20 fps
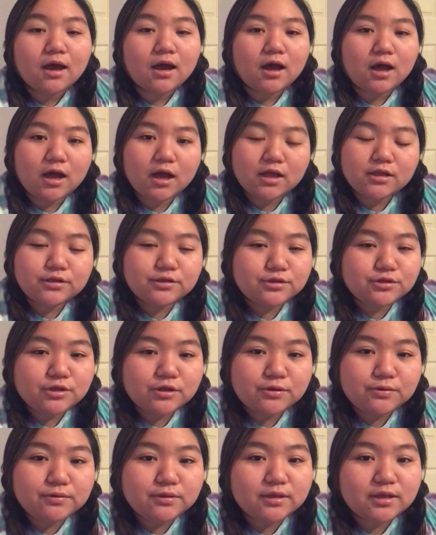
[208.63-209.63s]
I don't
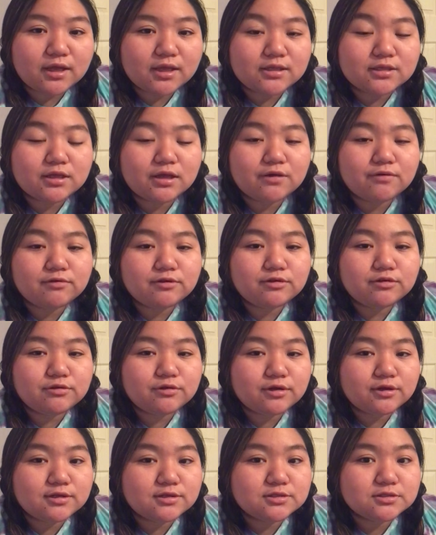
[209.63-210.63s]
know yet. I want you
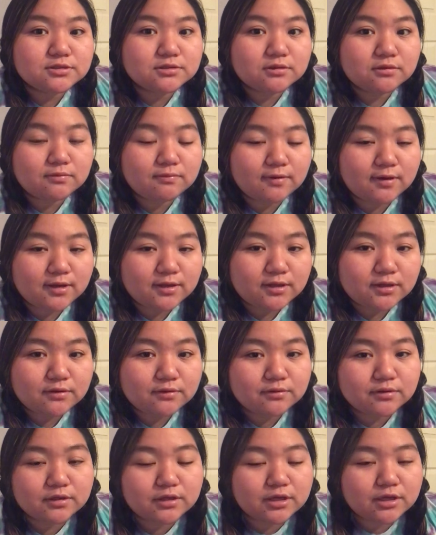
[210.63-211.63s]
guys to find out.
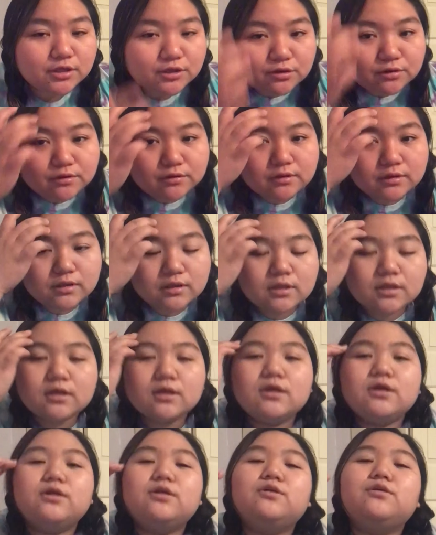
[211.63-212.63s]
Can
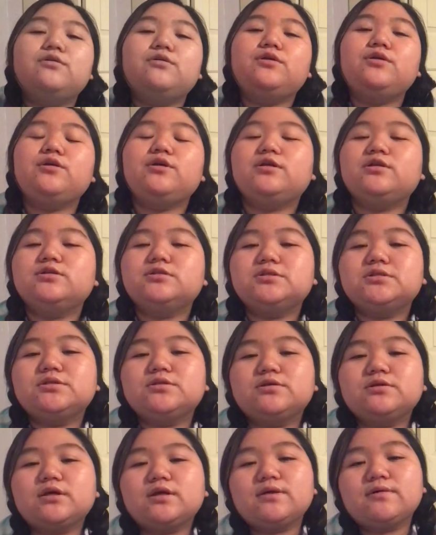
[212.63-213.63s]
you guys
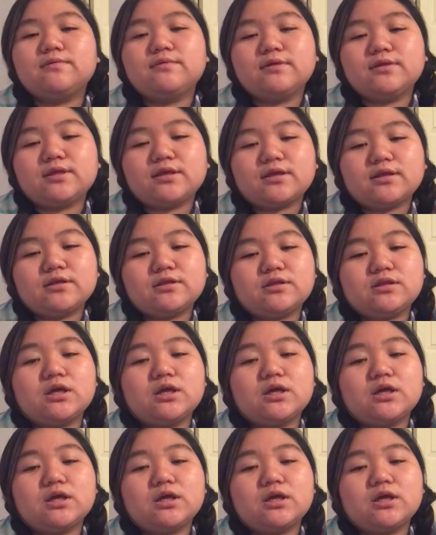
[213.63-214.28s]
know everything?